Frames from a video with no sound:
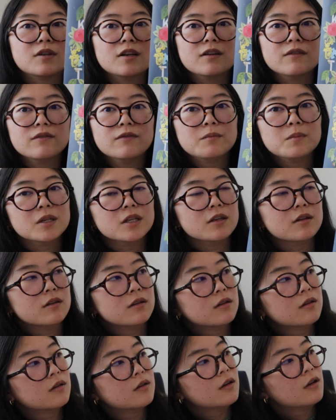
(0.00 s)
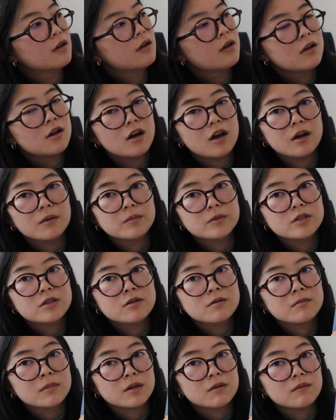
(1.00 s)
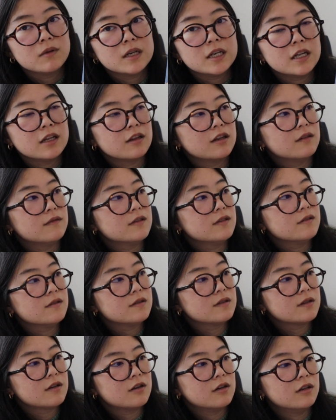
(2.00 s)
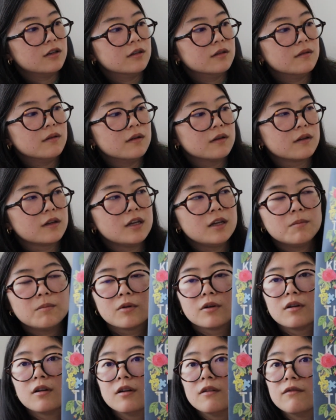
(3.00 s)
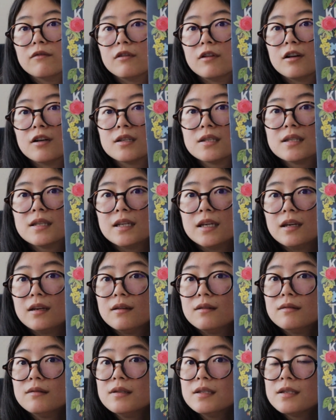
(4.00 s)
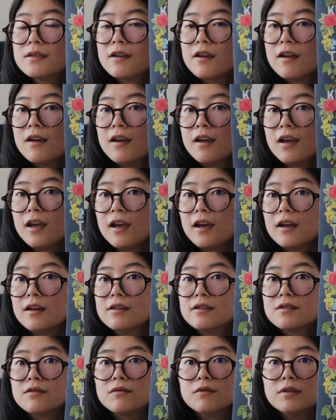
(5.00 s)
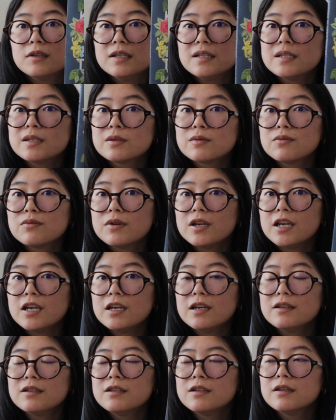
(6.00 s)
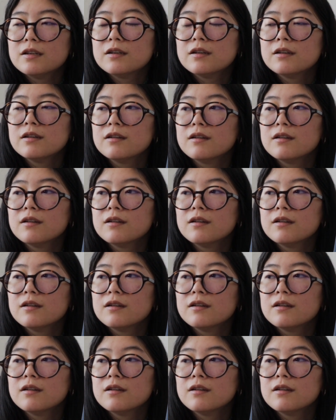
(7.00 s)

what I've been up to in my reading life. So this is called A Keeper of Lost Things, and it's a really sweet